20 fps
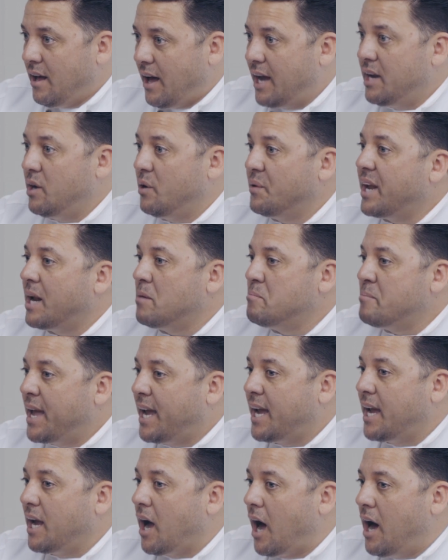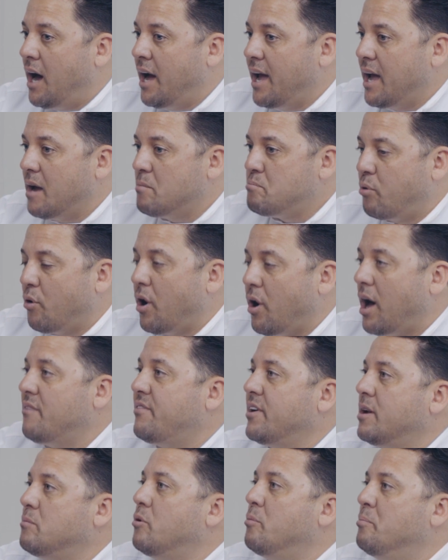I know that I'm making a
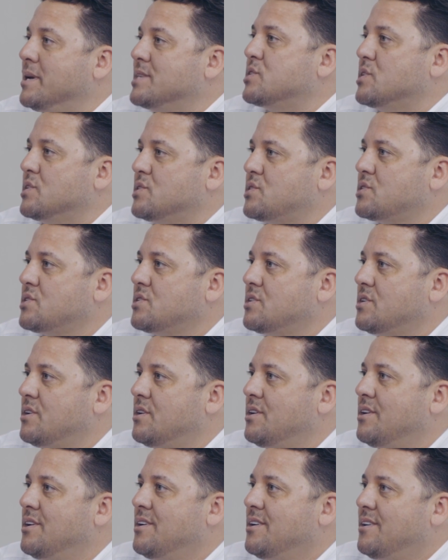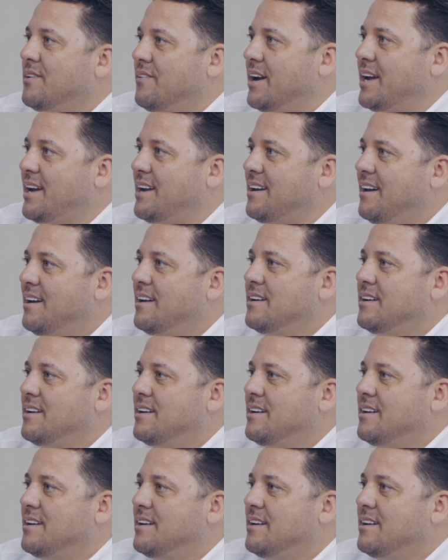profitable business, right?